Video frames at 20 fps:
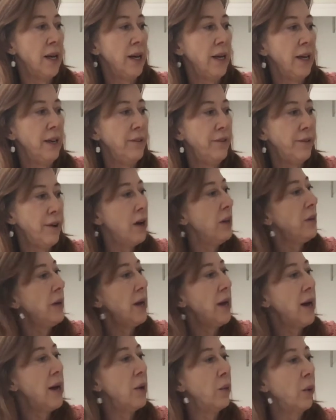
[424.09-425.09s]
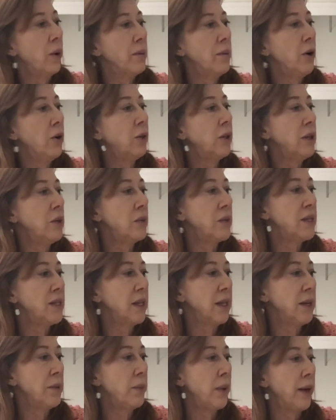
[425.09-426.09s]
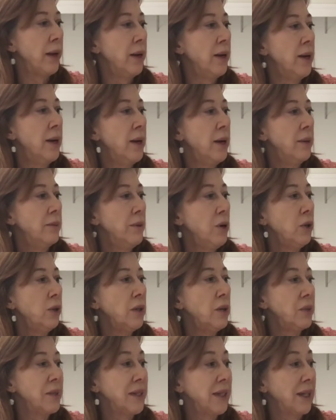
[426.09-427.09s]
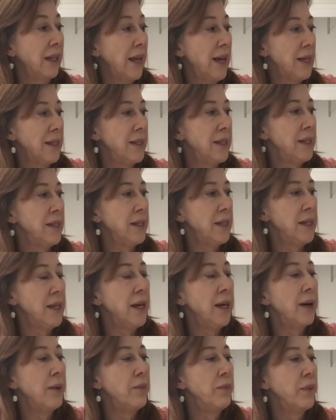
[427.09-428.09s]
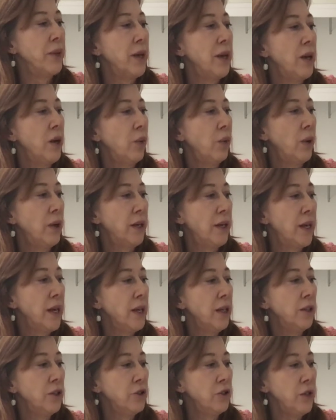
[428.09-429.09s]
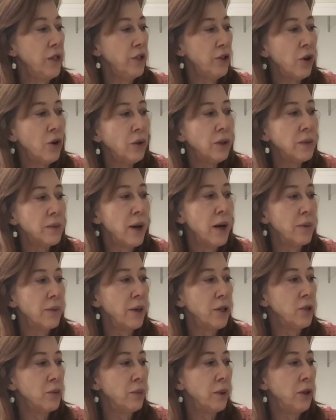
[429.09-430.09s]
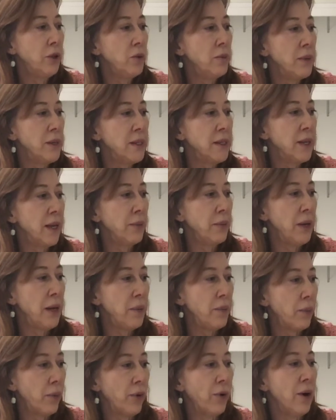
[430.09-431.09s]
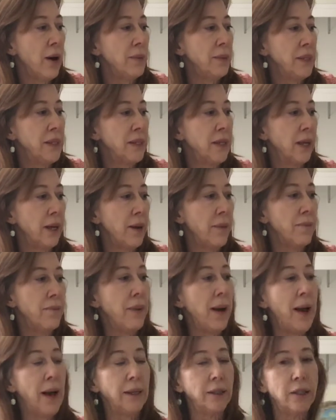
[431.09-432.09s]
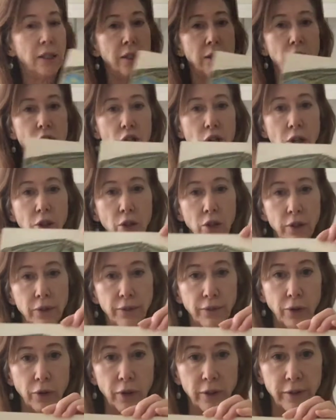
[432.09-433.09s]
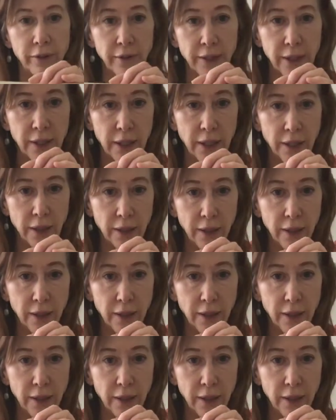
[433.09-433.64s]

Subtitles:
He found the hut where Mowgli was sleeping. Mowgli was glad to see him. When King Louie told him how much Baloo missed him, he promised to come back to the jungle for a visit.